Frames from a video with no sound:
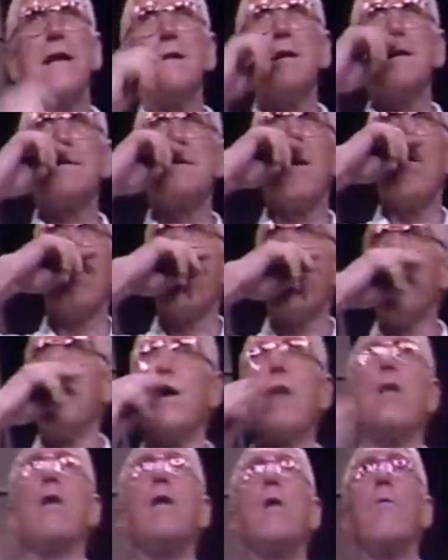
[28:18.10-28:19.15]
years old.
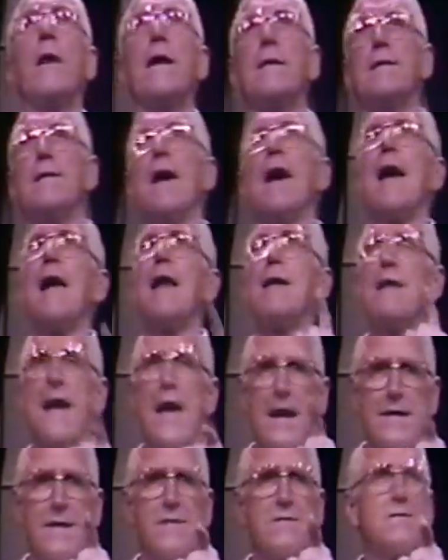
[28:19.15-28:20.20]

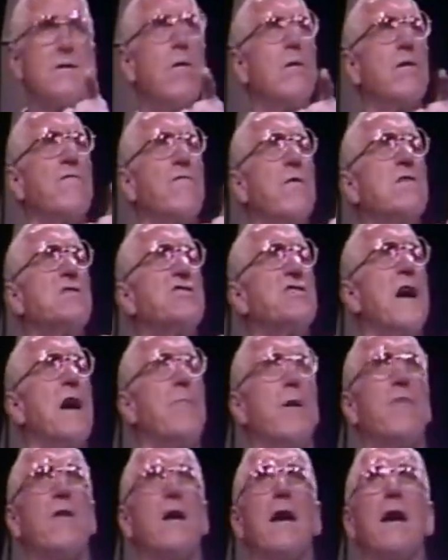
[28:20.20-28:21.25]
Nine years old. The first
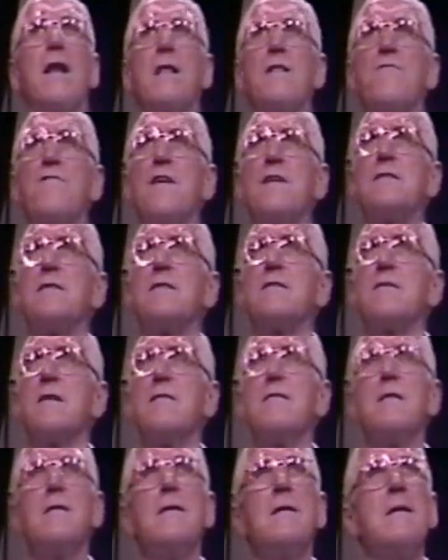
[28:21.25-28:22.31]
job I ever had on the face of this
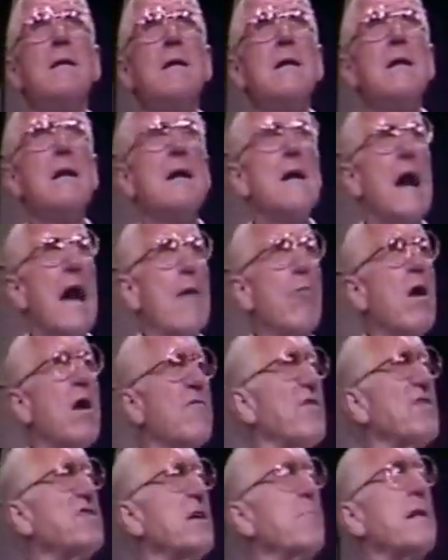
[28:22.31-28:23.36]
earth. I worked
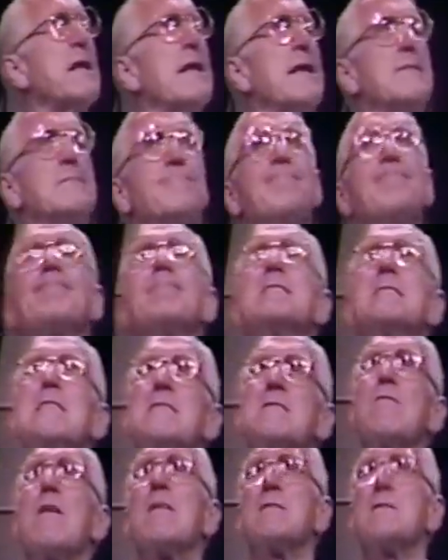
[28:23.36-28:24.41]
for Jim Clinton in
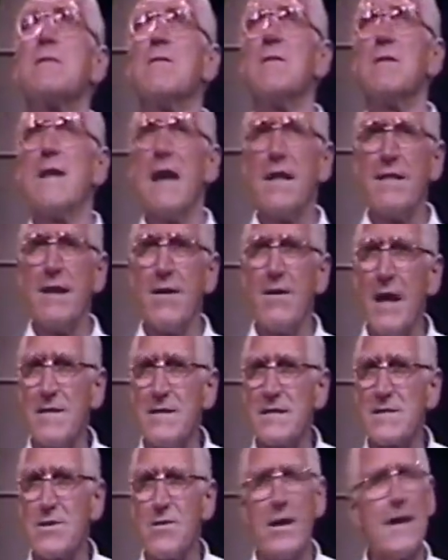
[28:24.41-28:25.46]
his drugstore down there on
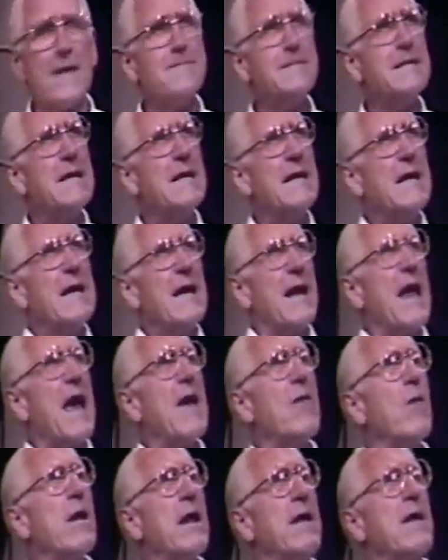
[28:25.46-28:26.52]
the square. And I
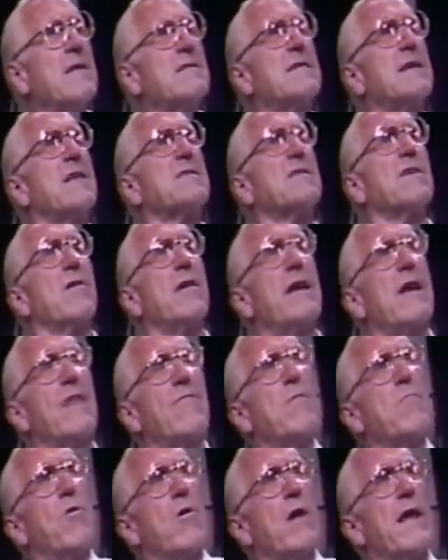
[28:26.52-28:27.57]
went in at 6:30
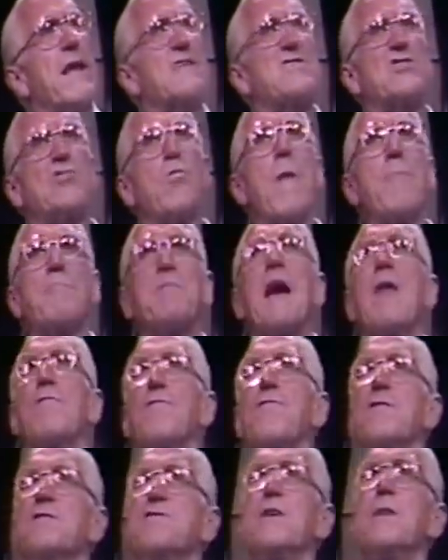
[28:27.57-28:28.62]
every morning and swept out
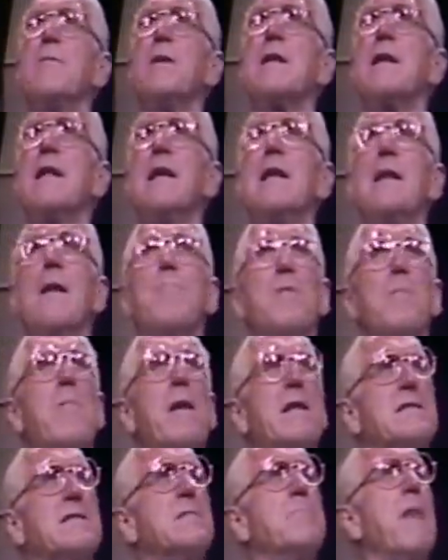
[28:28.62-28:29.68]
for Jim and cleaned up the
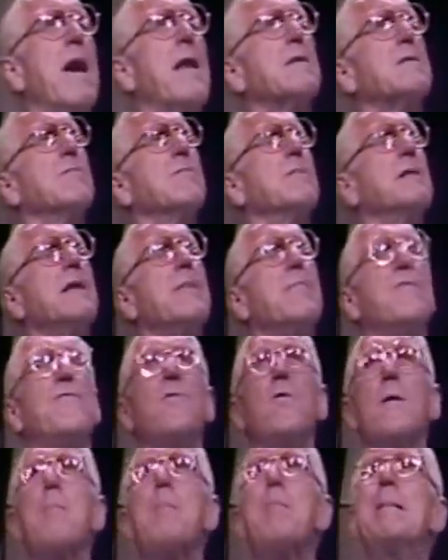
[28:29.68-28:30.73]
medicine bottles from the day
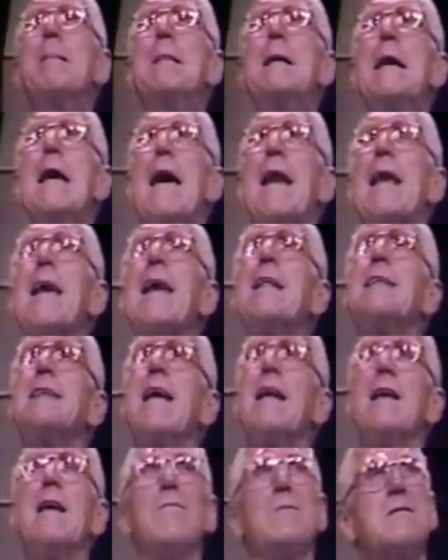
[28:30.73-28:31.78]
before. And I got to
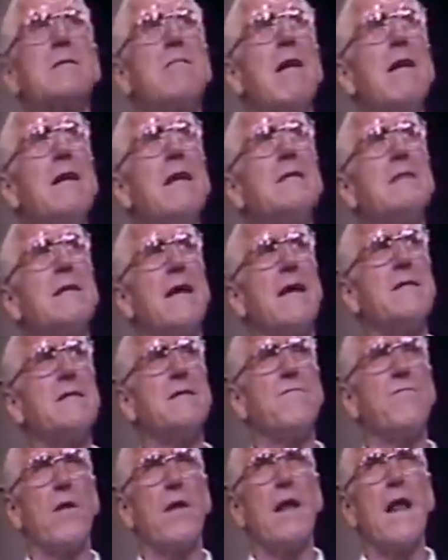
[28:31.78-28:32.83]
tell you, it was quite an
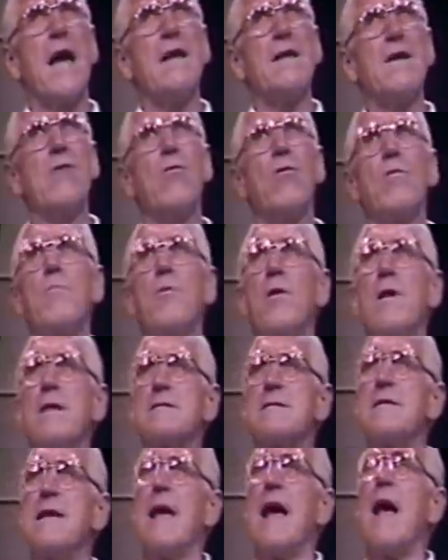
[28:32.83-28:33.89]
education for a 9-year-old boy to
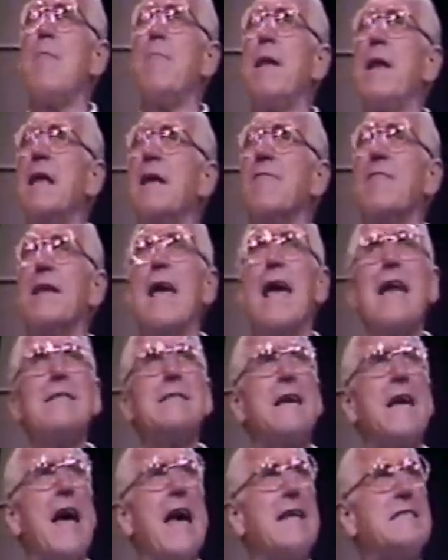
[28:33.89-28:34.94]
see how many of the
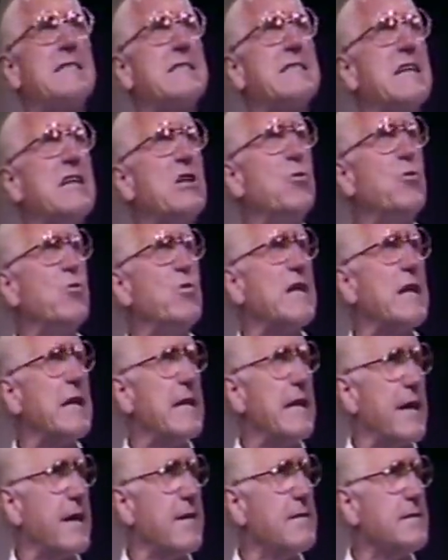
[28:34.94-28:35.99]
anti-saloon
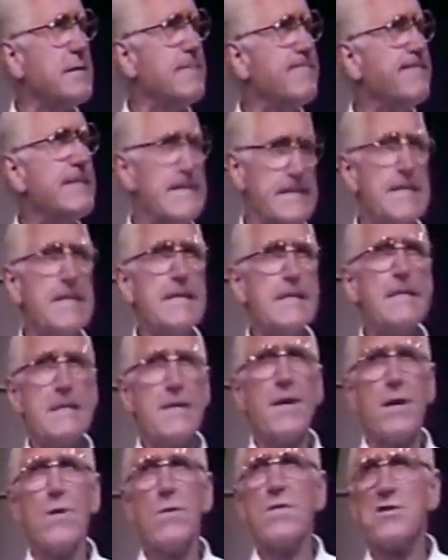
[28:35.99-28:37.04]
leaders,
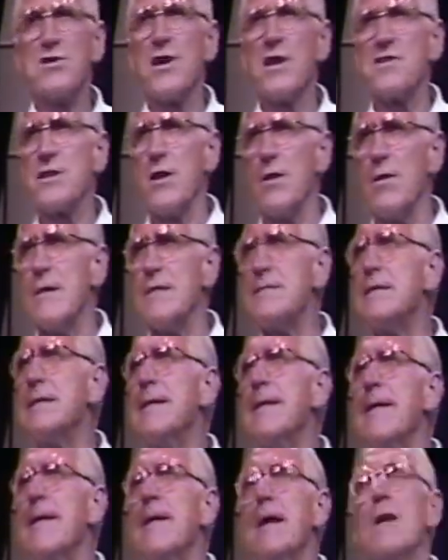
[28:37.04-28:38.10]
you know, the churchgoers,
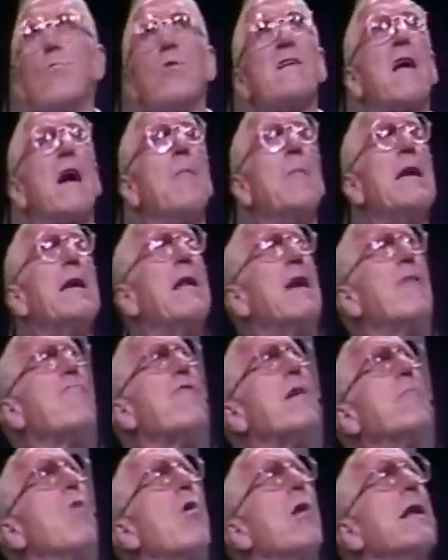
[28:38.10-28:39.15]
would come in
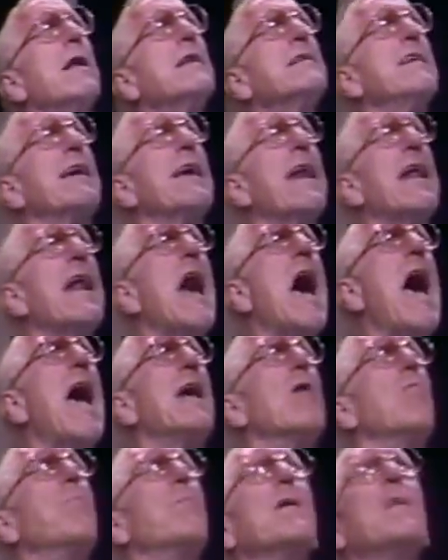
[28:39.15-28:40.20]
every morning to get an
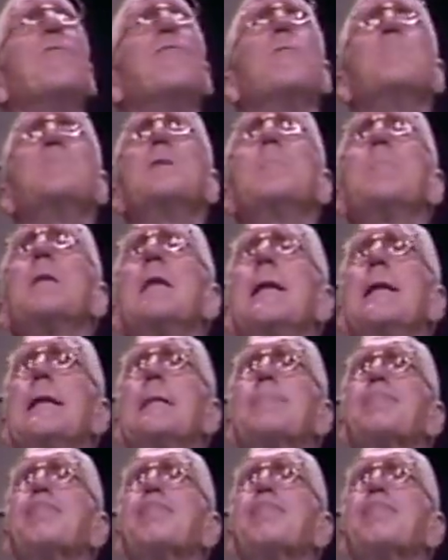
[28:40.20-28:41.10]
eye-opener from Jim Clinton.